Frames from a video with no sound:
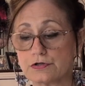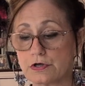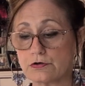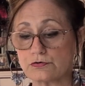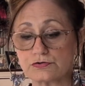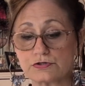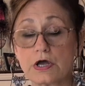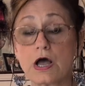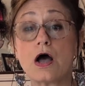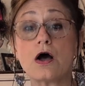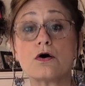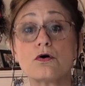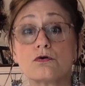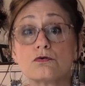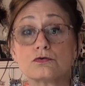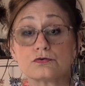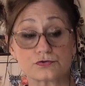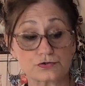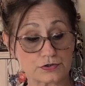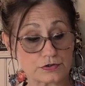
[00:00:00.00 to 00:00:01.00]
those
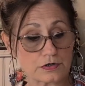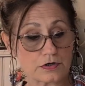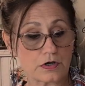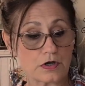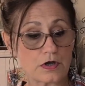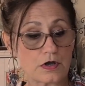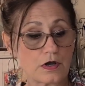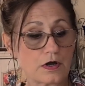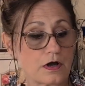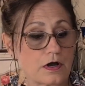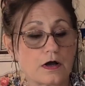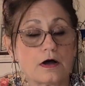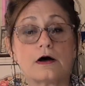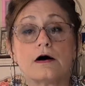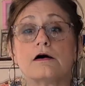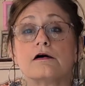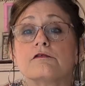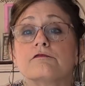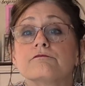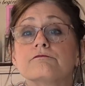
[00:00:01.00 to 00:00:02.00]
holes
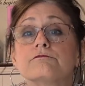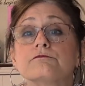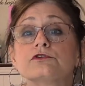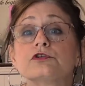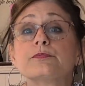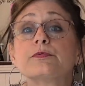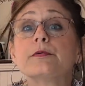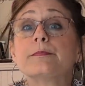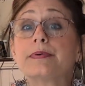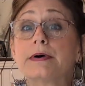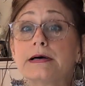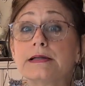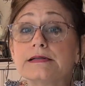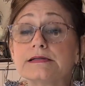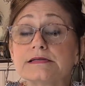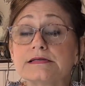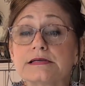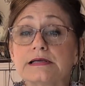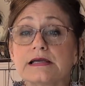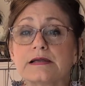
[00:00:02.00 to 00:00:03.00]
to put
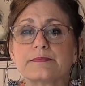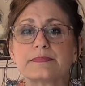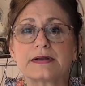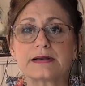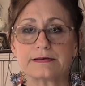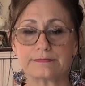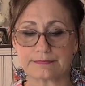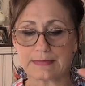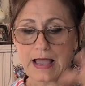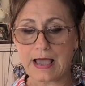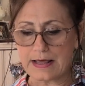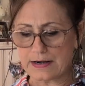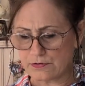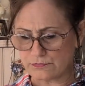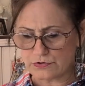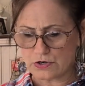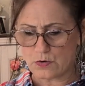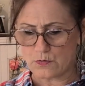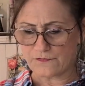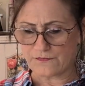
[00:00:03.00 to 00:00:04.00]
buttons in, but I
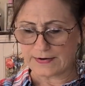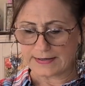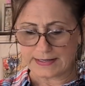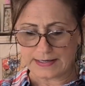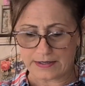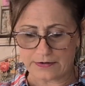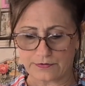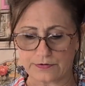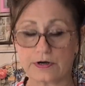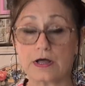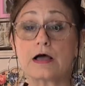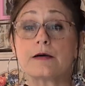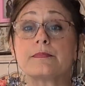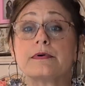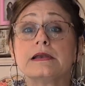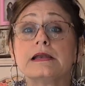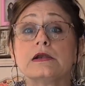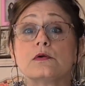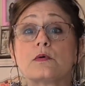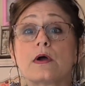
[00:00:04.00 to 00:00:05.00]
don't know if I can or not.
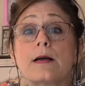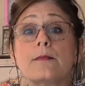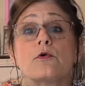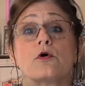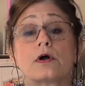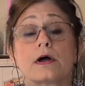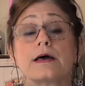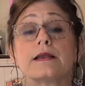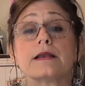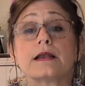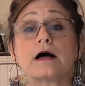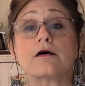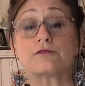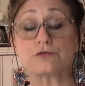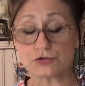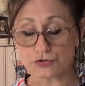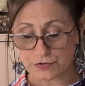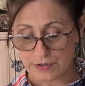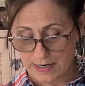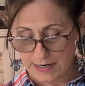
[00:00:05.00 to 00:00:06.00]
But anyway, I'm gonna cut it off
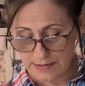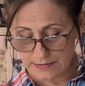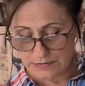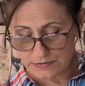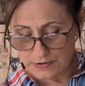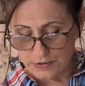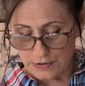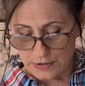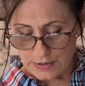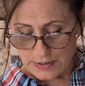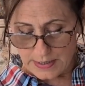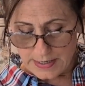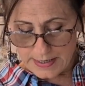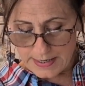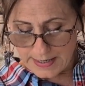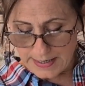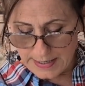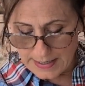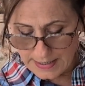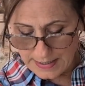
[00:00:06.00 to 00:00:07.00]
and try it.
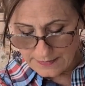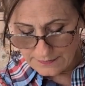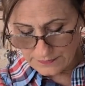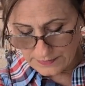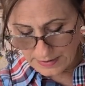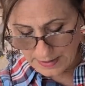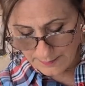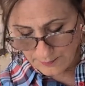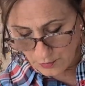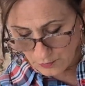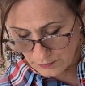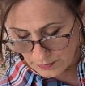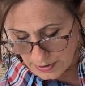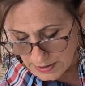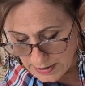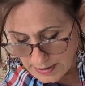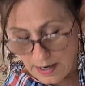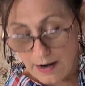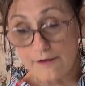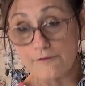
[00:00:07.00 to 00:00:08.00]
And then I'm gonna
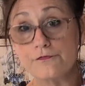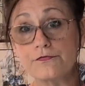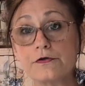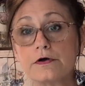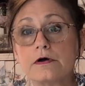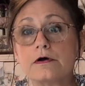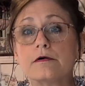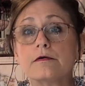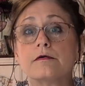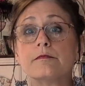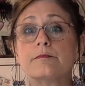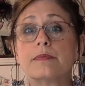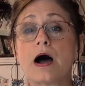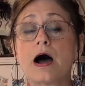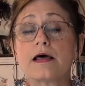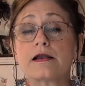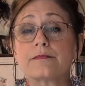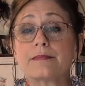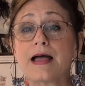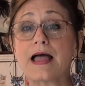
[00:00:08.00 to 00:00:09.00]
cut off the
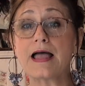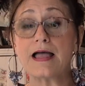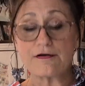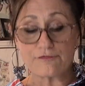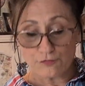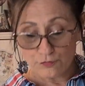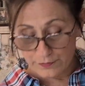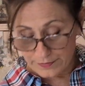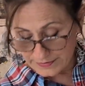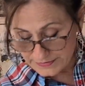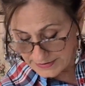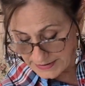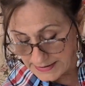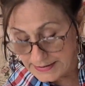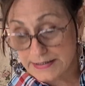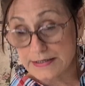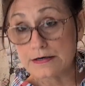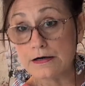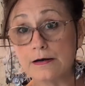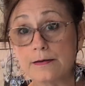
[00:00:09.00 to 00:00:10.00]
bottom half where it's
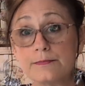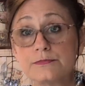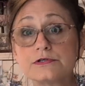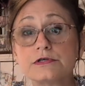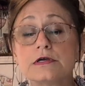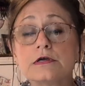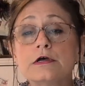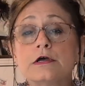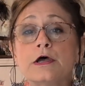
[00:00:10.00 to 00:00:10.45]
hemmed,